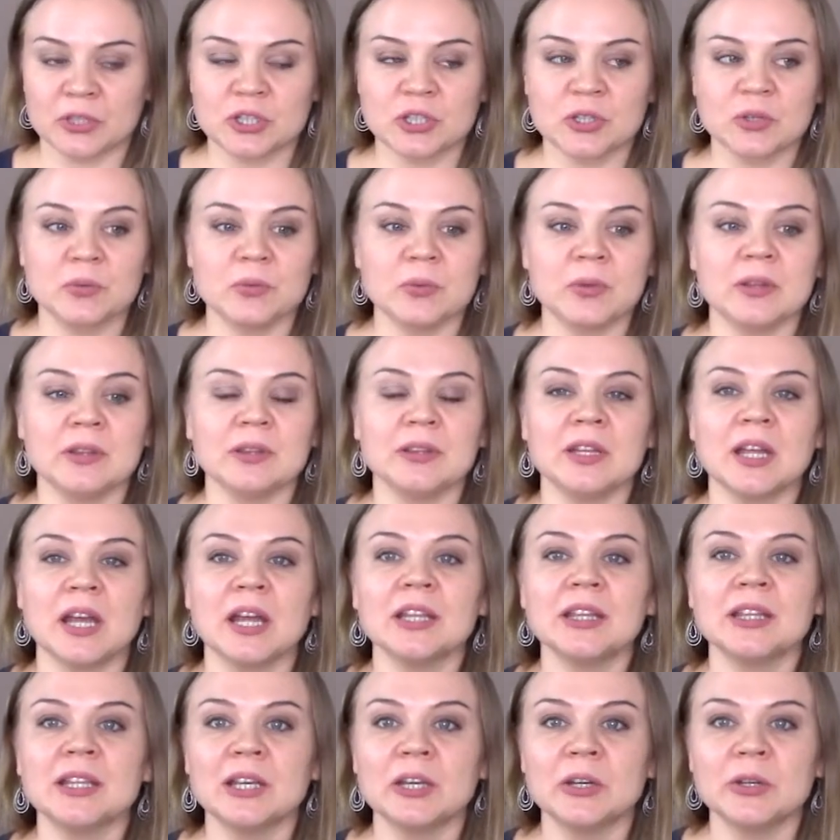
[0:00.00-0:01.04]
She will
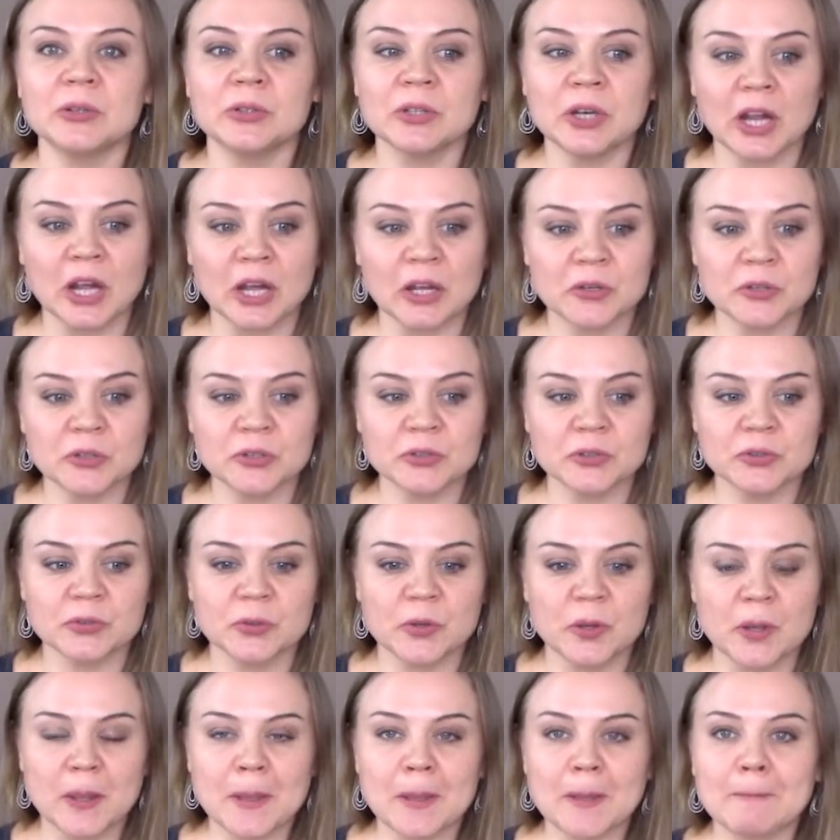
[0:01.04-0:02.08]
not learn how
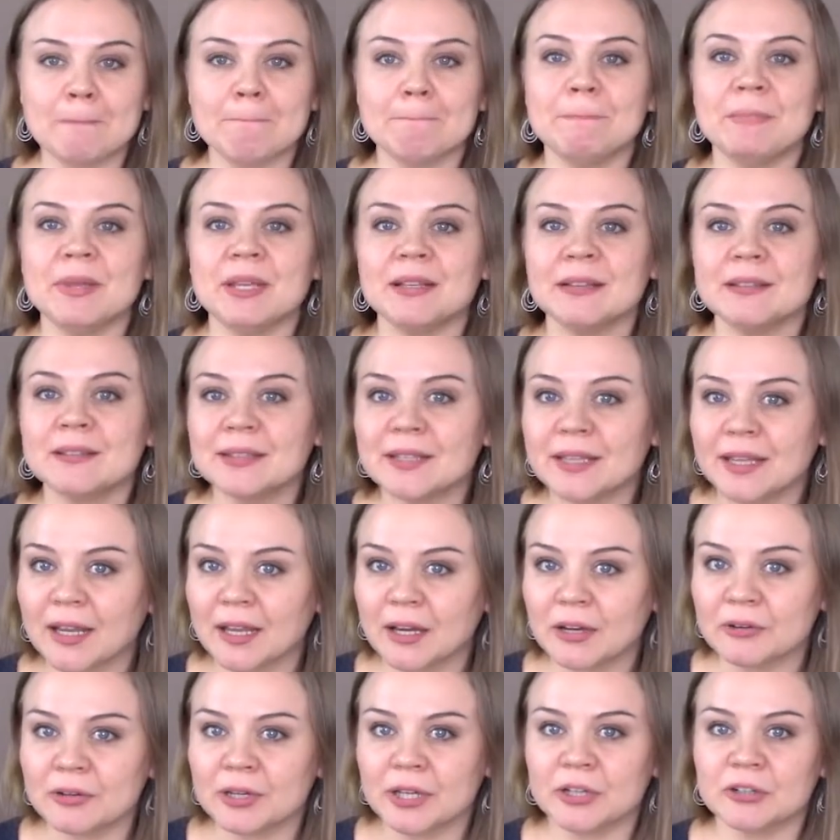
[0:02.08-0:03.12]
to build a
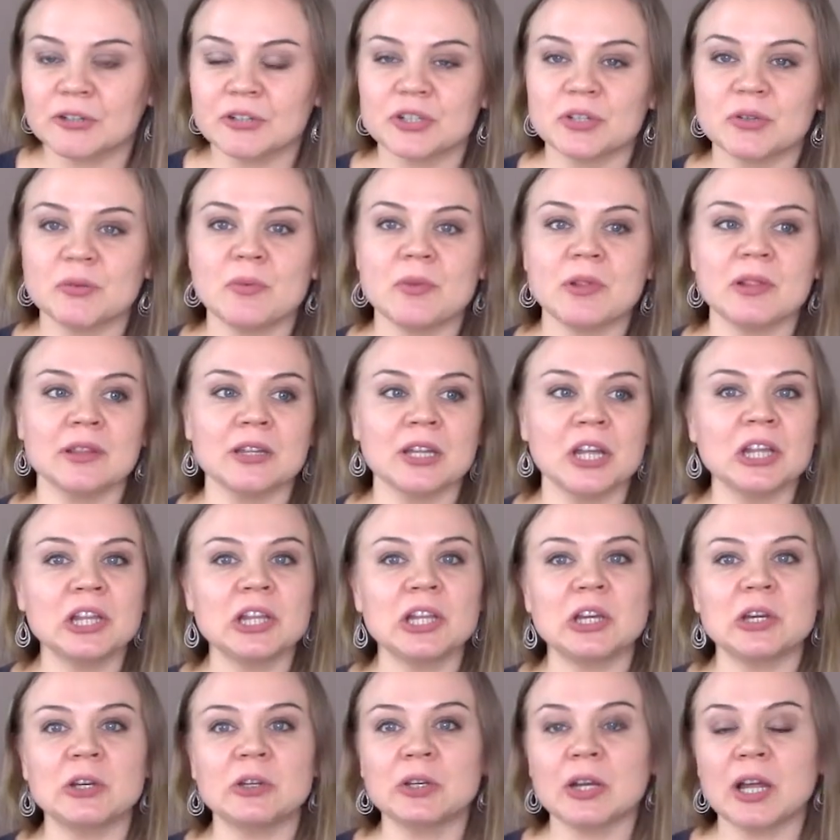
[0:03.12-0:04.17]
career. She will
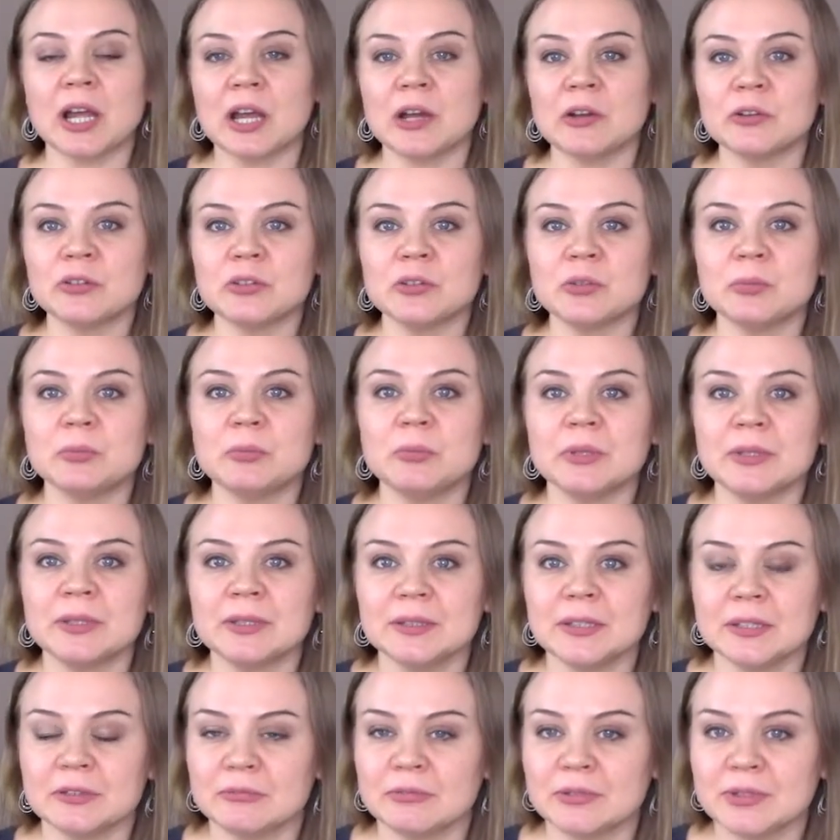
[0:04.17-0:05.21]
not learn how to
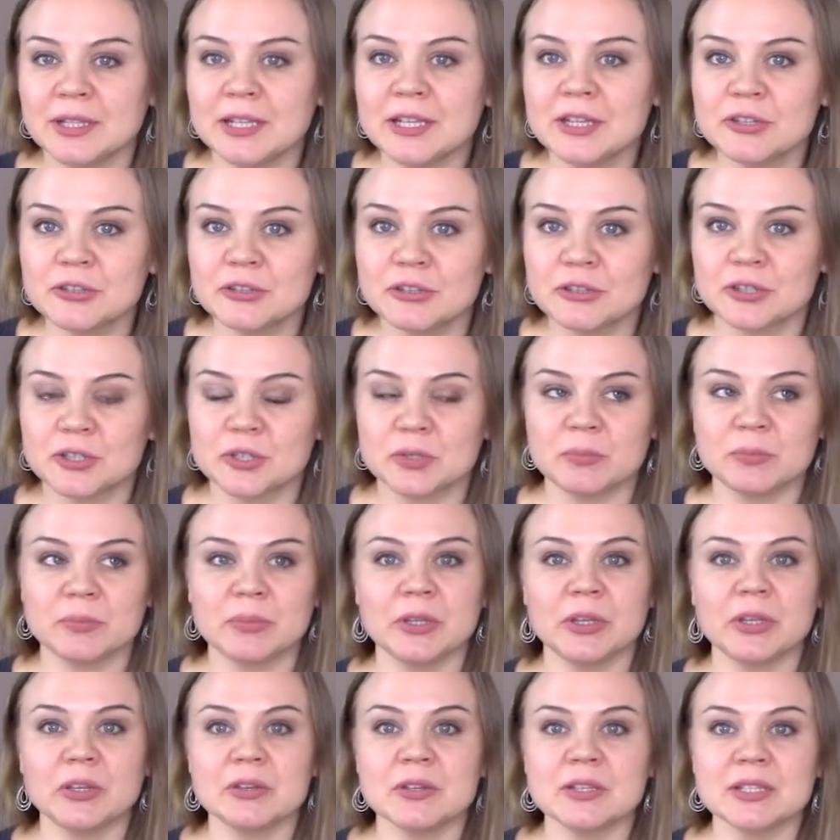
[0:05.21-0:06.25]
build a relationship
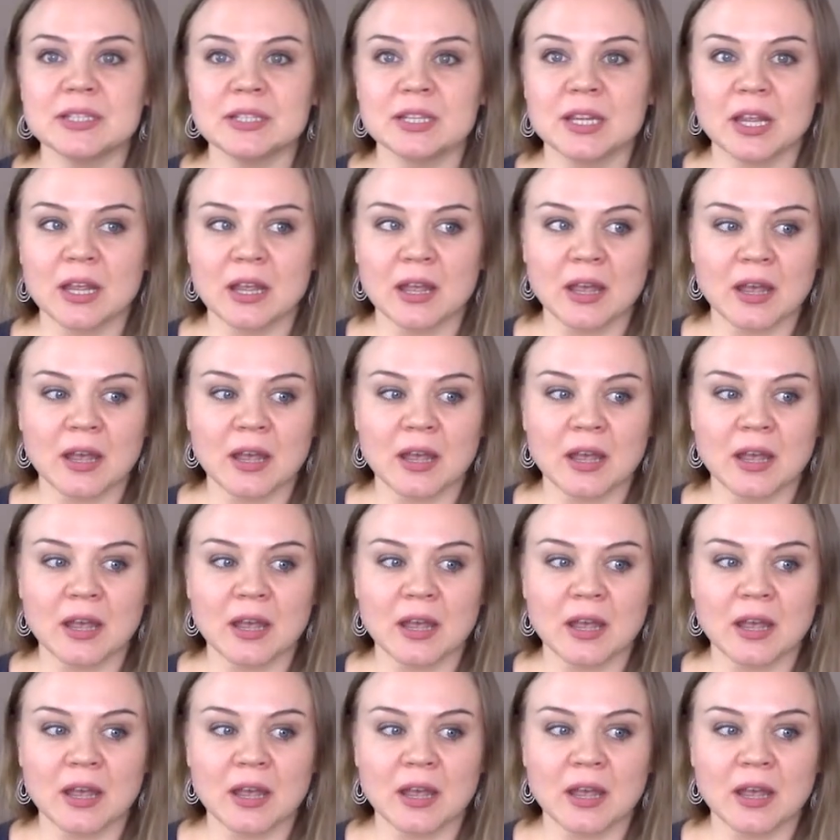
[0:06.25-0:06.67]
because